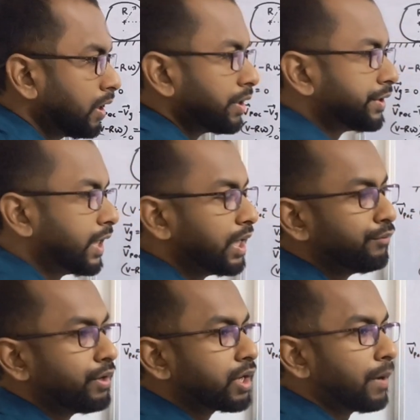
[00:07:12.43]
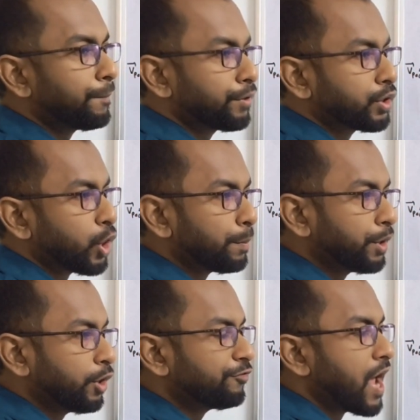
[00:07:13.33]
then we will come to the
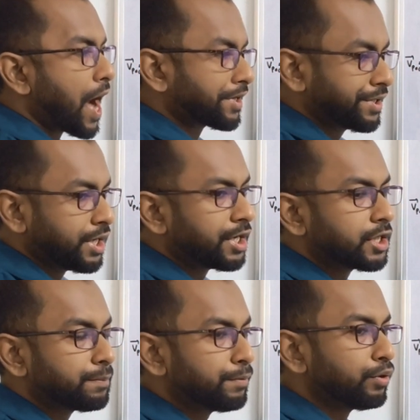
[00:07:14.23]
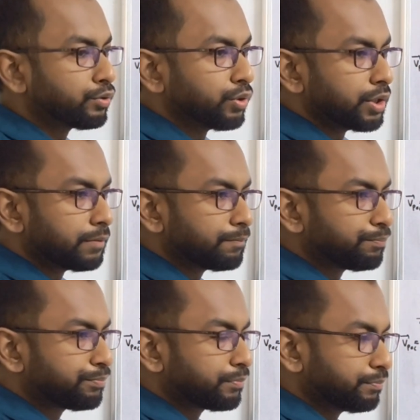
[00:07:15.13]
topic of accelerated pure rolling.
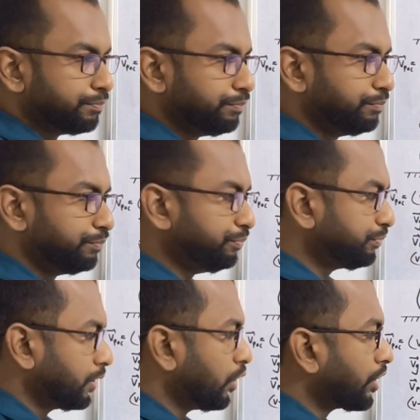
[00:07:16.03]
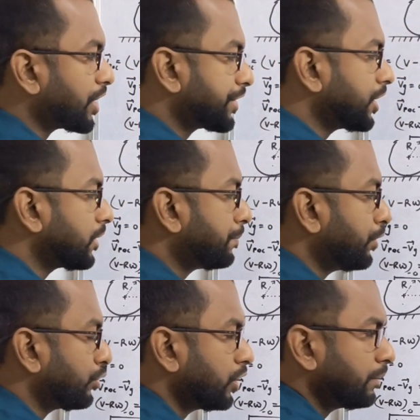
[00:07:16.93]
Non-accelerated
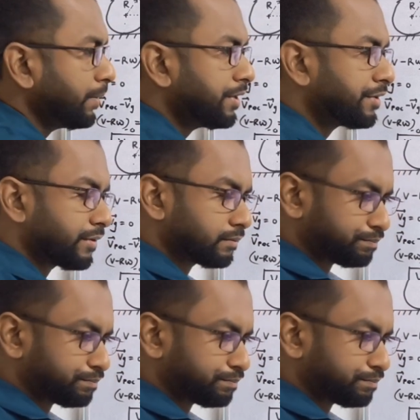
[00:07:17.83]
pure rolling means